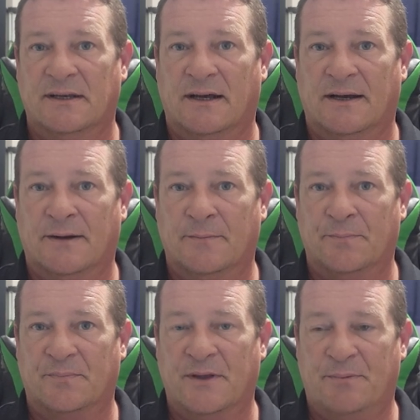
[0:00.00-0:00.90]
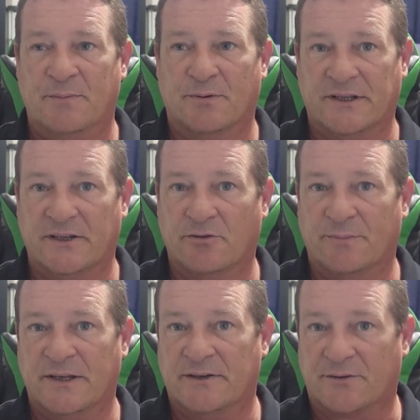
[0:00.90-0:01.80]
that people need to
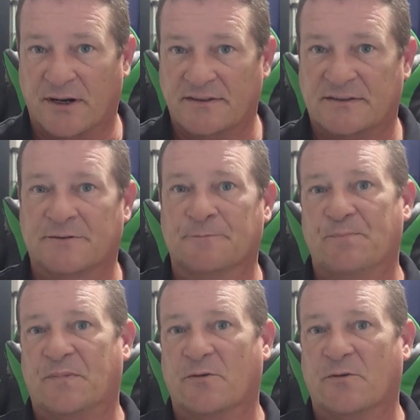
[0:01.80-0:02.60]
be addressing